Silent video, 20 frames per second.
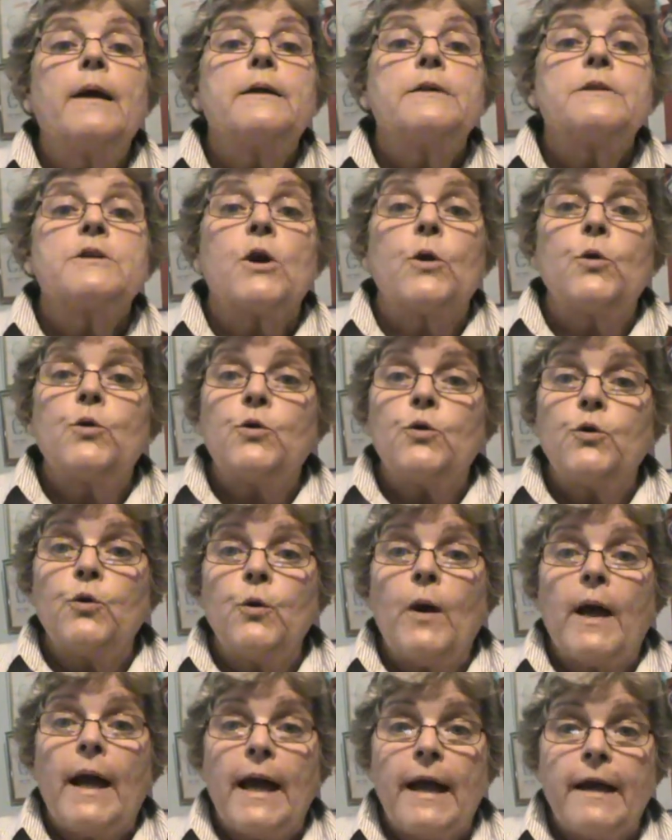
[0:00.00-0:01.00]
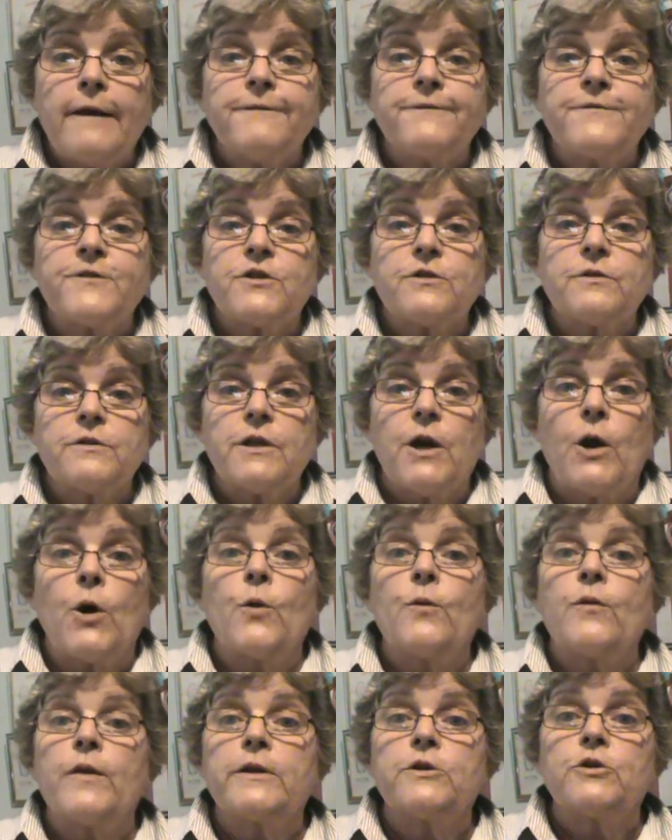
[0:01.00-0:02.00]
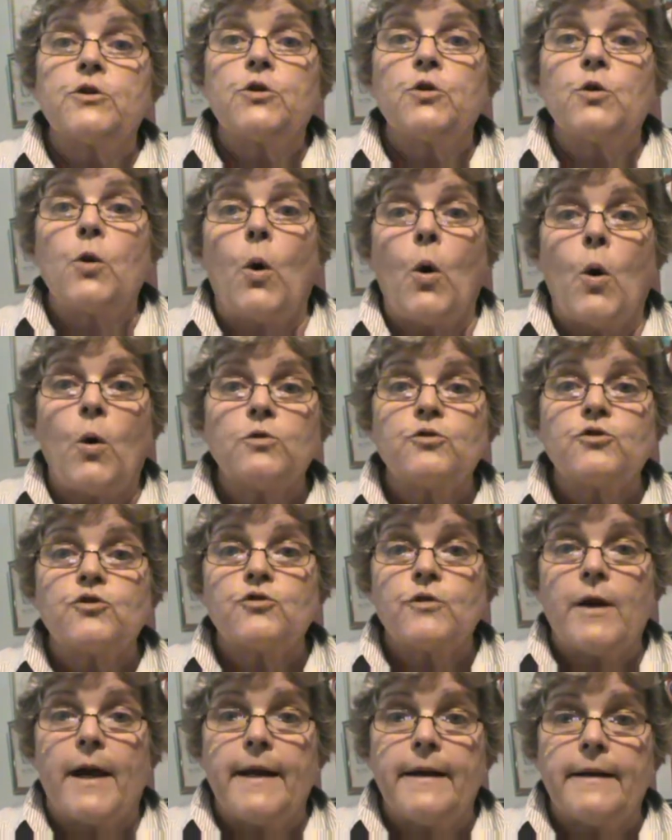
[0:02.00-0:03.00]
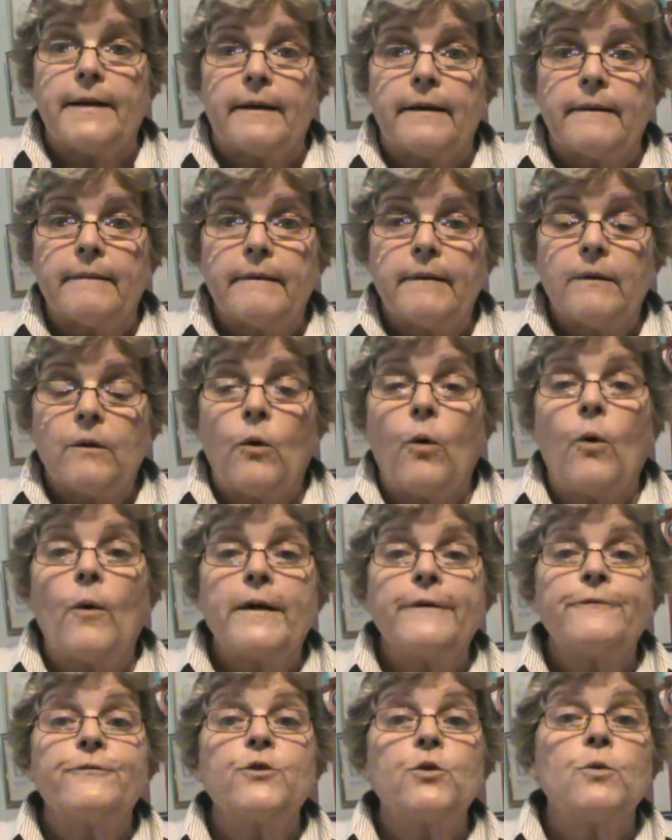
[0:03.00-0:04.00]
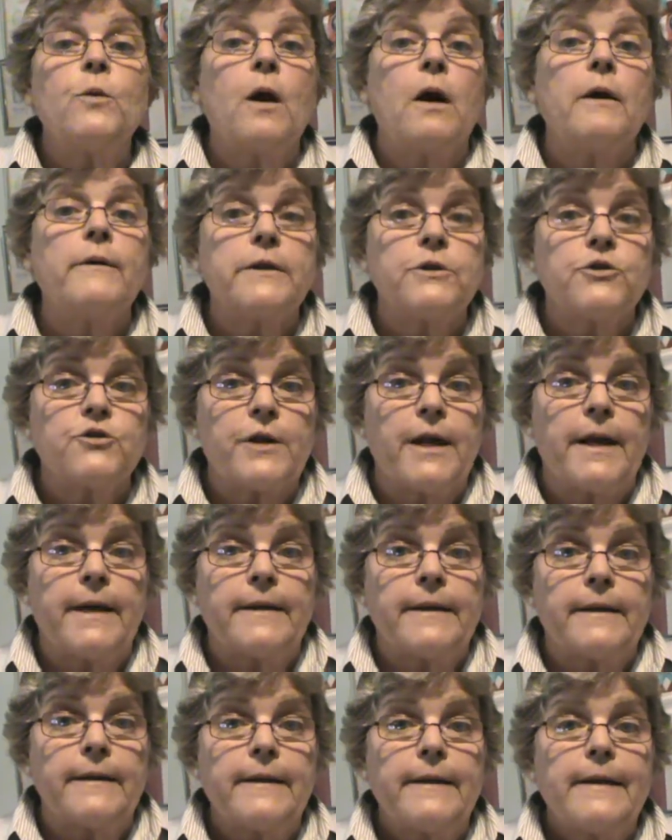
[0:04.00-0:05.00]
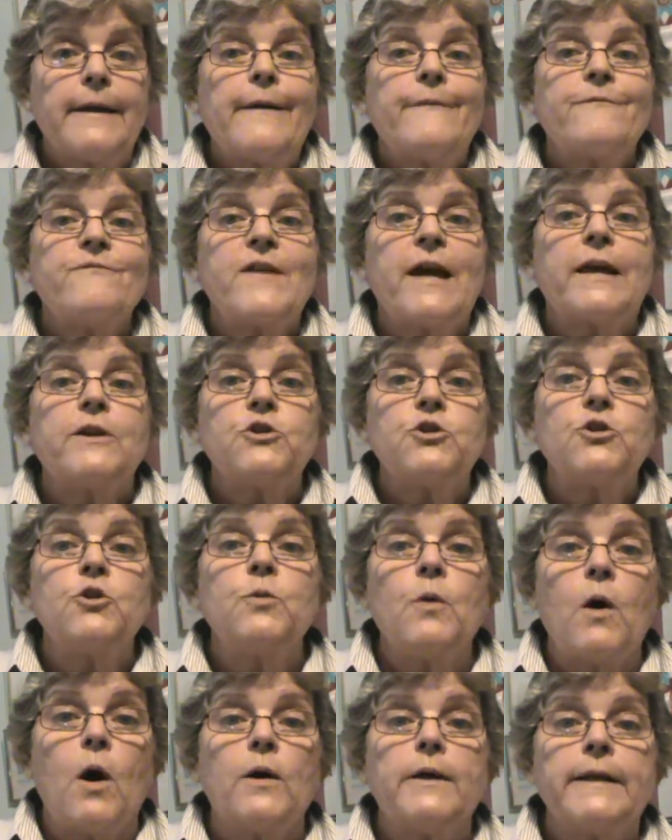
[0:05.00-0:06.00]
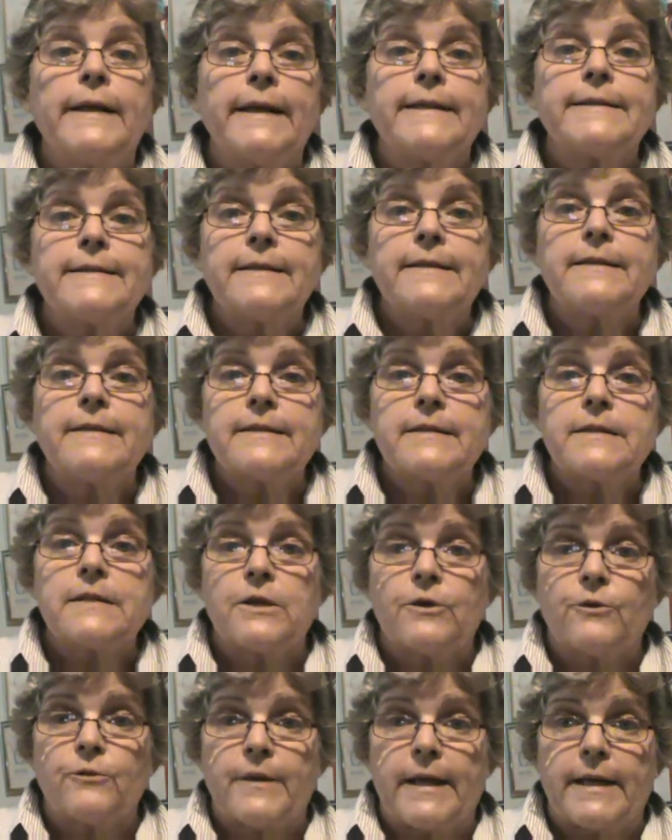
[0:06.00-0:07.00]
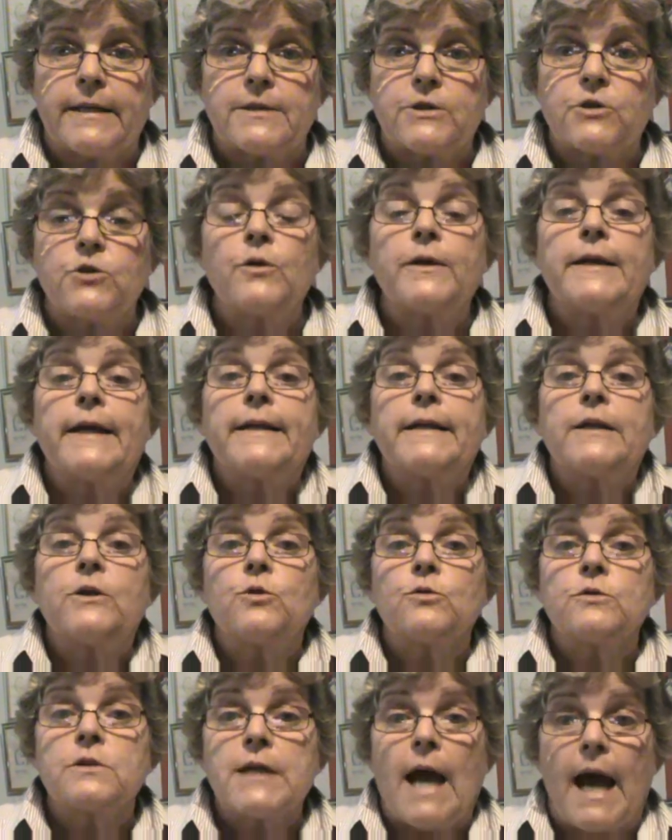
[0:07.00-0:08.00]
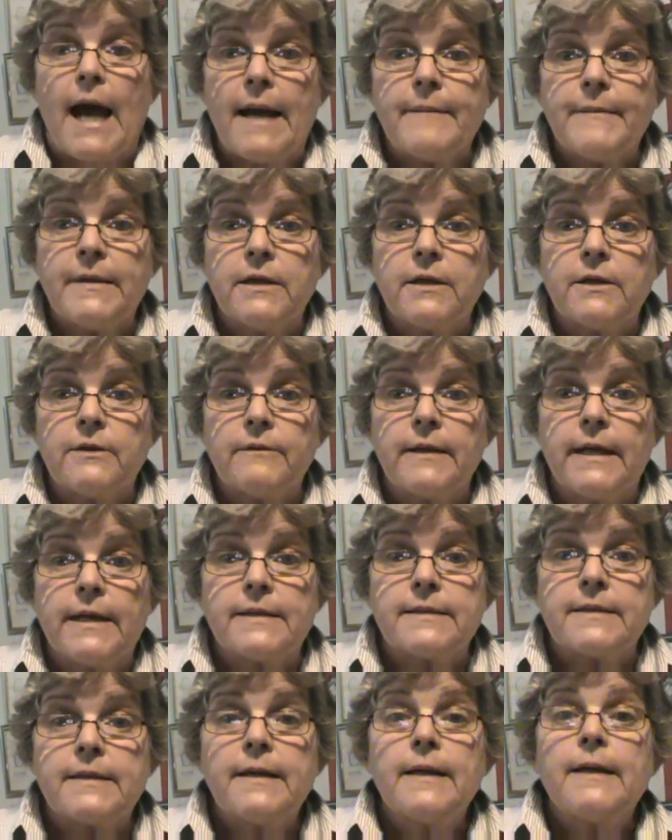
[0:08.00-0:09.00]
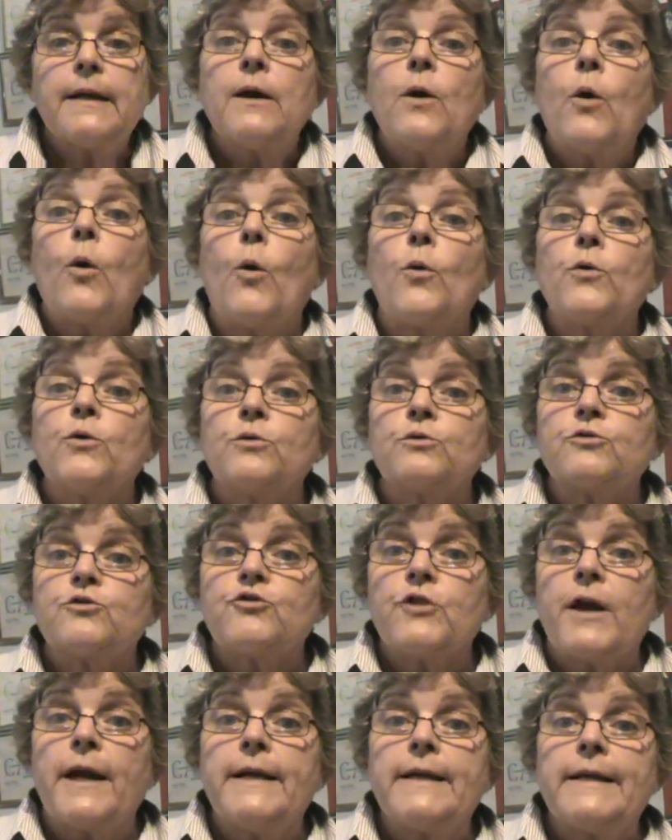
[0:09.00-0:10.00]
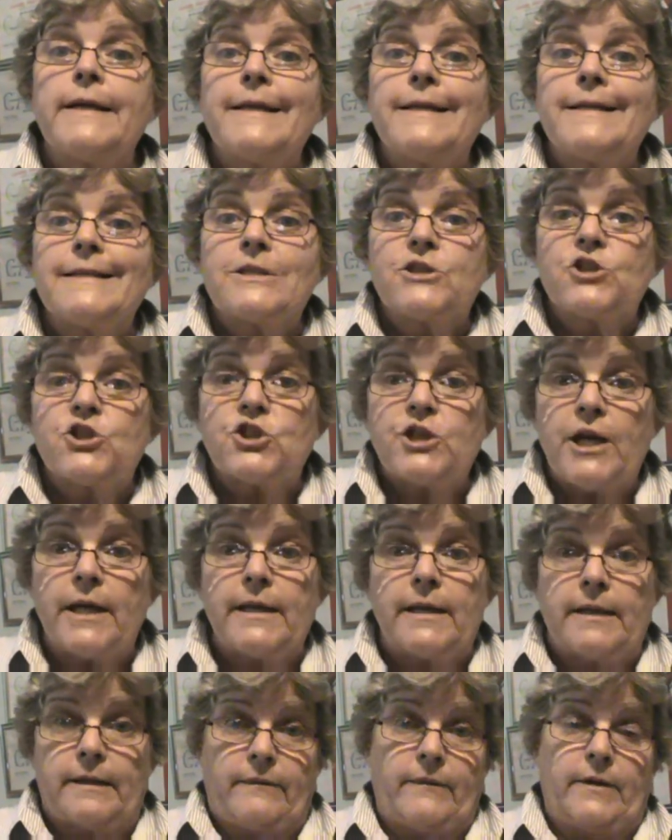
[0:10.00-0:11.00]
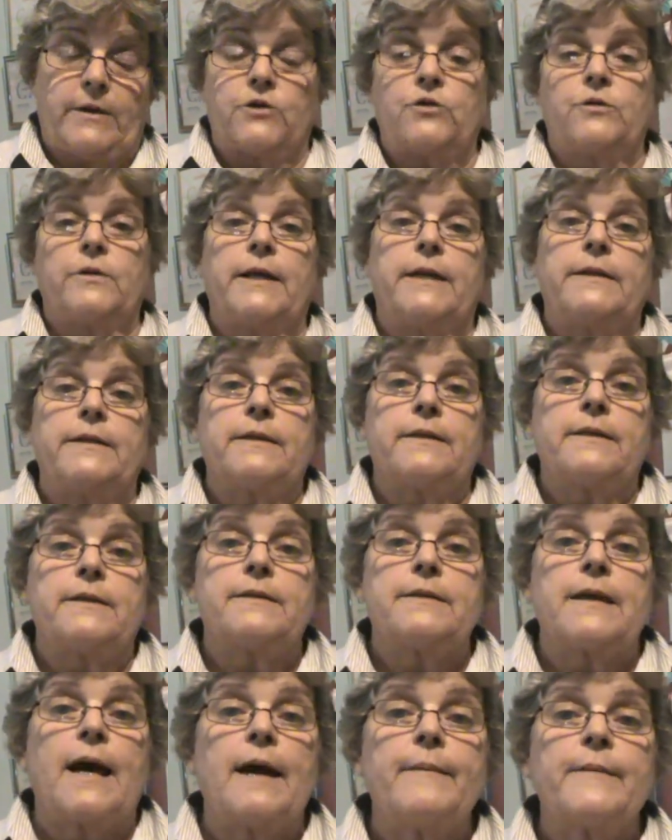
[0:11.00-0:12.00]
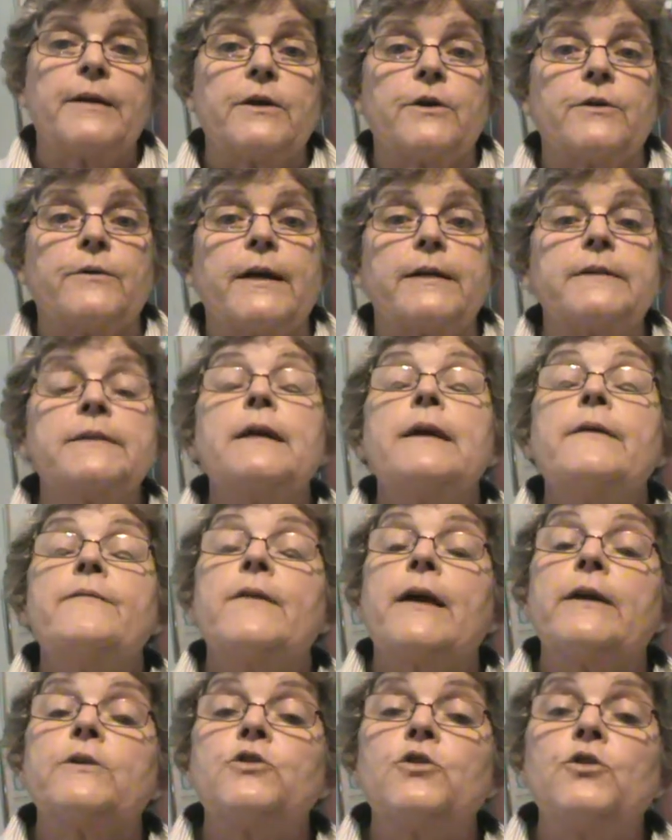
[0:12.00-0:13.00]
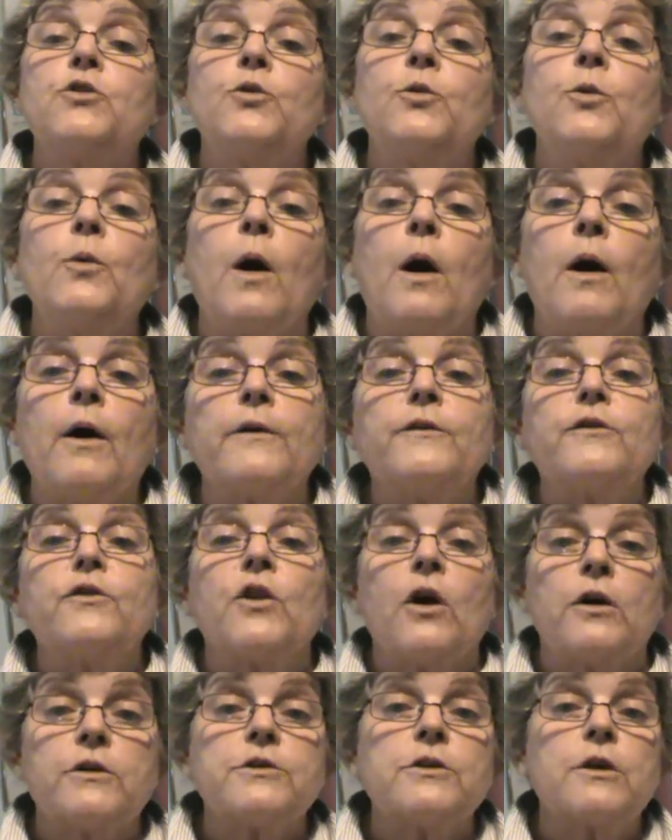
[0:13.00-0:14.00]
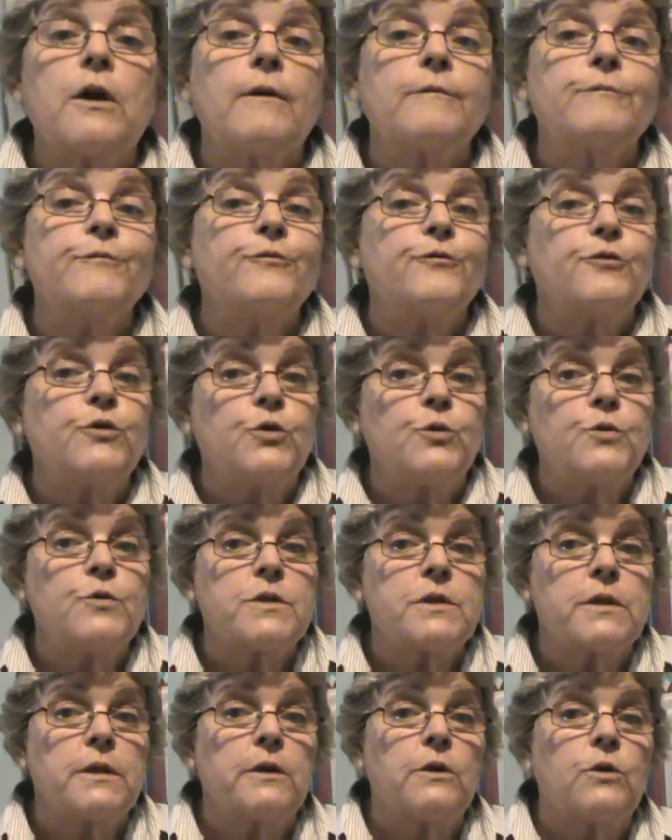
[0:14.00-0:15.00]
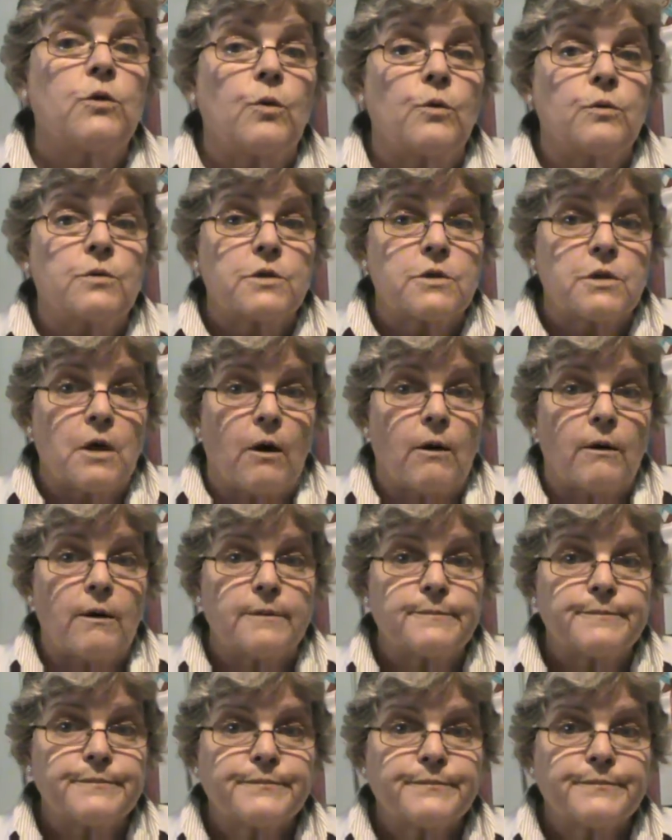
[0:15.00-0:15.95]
So you have to know that your trainer, or if you are a trainer, that you are getting this correct. You're getting your timing correct, or your trainer is checking that you're getting the timing correct, that you are not confusing your dog.